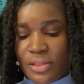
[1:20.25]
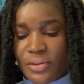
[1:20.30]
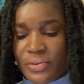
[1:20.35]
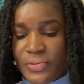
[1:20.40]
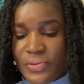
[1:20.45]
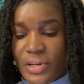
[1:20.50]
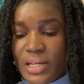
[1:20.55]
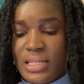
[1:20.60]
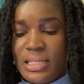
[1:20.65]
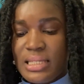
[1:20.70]
The
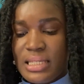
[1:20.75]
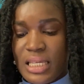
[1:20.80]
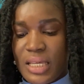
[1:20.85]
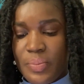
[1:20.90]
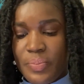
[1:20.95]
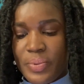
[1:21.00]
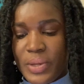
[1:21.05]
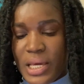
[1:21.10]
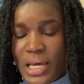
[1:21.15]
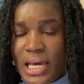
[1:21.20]
first
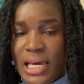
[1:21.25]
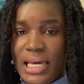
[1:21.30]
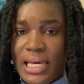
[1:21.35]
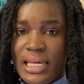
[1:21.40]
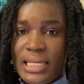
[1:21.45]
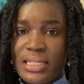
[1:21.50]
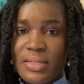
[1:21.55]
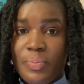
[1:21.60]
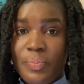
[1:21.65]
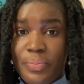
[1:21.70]
tip here
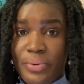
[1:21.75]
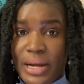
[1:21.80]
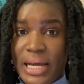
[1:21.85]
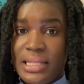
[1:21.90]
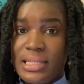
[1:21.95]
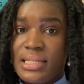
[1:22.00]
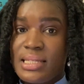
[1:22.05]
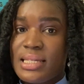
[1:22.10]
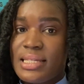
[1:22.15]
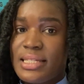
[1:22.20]
is
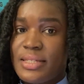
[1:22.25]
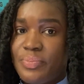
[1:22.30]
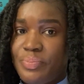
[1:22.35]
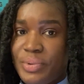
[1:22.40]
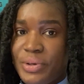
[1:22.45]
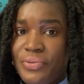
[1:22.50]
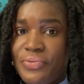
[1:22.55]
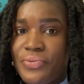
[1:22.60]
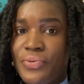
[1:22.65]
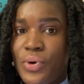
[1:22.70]
practice
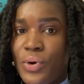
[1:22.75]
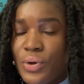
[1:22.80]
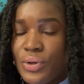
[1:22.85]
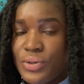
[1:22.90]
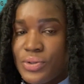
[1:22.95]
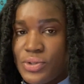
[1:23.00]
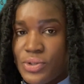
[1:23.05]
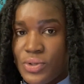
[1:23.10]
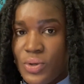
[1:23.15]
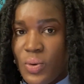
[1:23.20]

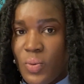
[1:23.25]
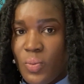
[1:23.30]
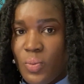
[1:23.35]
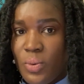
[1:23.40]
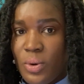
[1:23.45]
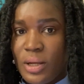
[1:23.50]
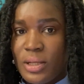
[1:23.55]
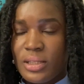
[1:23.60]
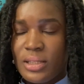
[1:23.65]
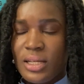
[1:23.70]
before
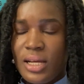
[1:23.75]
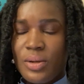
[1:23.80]
someone.